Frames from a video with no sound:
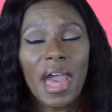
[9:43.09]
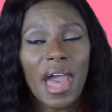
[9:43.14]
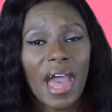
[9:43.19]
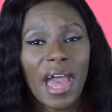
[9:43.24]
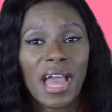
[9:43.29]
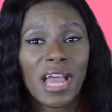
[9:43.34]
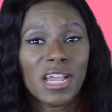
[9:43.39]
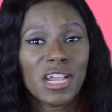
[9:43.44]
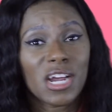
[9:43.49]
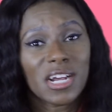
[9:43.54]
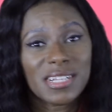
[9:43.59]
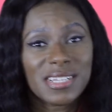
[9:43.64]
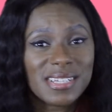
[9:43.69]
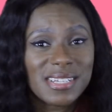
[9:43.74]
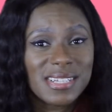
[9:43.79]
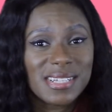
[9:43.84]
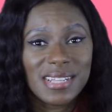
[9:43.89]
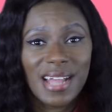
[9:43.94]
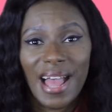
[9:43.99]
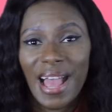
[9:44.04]
and you're
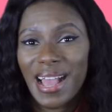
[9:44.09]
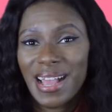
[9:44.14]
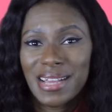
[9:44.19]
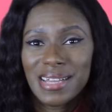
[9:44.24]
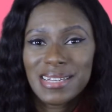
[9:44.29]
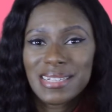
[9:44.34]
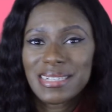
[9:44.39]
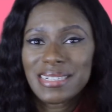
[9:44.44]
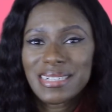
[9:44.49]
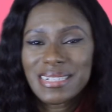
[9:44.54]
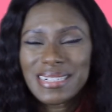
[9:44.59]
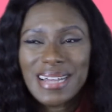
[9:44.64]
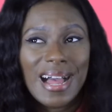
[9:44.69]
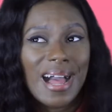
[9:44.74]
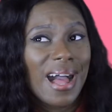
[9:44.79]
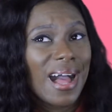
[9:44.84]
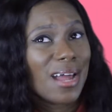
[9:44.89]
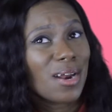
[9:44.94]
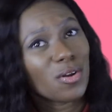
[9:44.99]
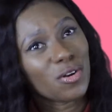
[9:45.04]
just like,
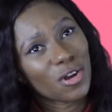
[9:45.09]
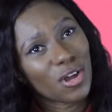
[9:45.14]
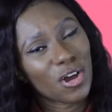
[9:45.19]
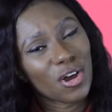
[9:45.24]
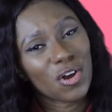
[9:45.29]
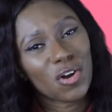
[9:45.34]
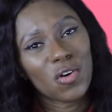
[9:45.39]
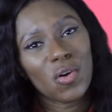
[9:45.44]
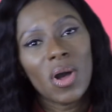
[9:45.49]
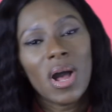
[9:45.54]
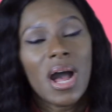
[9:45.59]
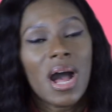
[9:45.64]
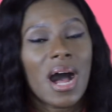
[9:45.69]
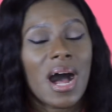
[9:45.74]
I don't know.